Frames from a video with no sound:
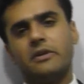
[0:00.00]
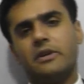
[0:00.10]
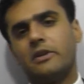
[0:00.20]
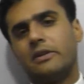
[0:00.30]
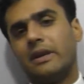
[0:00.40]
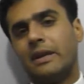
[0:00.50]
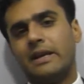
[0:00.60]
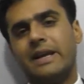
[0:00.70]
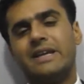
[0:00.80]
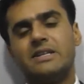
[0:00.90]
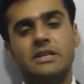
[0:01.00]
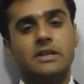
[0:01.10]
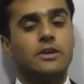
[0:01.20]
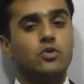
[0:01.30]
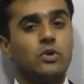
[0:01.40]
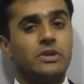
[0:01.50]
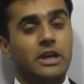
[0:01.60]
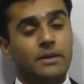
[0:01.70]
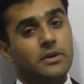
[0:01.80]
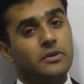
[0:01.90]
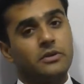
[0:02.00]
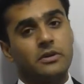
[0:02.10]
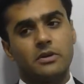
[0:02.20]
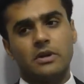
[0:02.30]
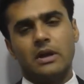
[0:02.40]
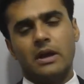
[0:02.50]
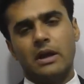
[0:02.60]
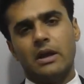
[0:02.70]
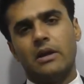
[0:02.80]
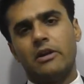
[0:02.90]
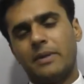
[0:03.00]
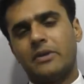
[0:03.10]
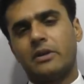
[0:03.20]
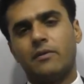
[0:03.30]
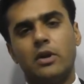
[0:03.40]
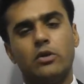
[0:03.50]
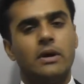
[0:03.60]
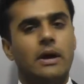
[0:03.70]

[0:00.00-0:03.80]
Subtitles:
It is 18 and 28% respectively on